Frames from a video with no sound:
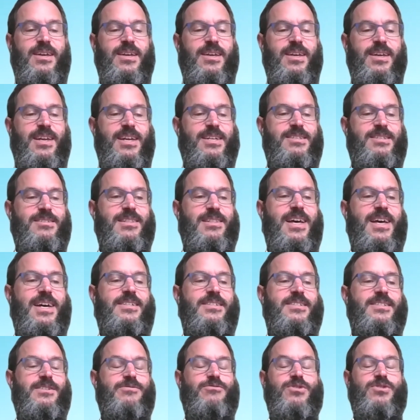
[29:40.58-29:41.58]
It's a lot
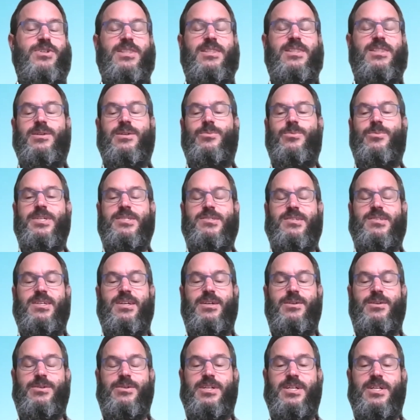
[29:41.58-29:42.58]
different than it was a
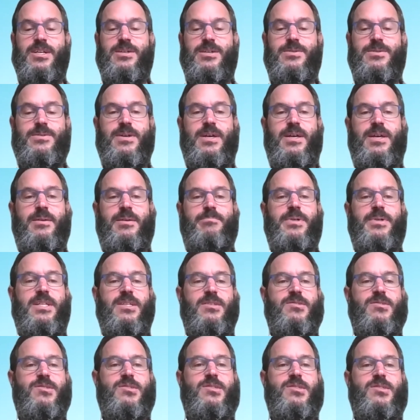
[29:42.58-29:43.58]
year ago, but it's
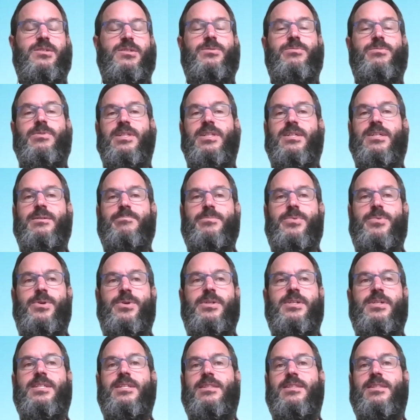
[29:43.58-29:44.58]
still really
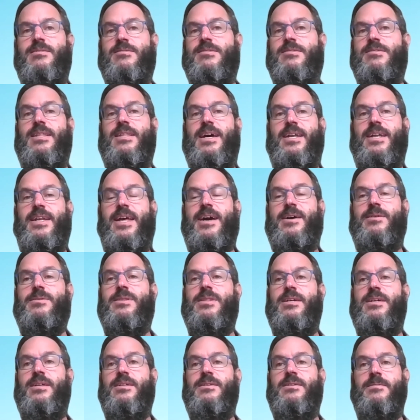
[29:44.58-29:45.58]
important and there's a lot out
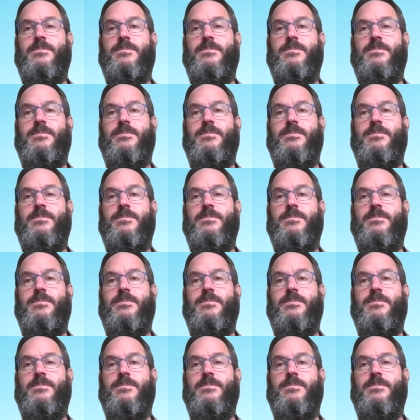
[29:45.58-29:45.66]
there.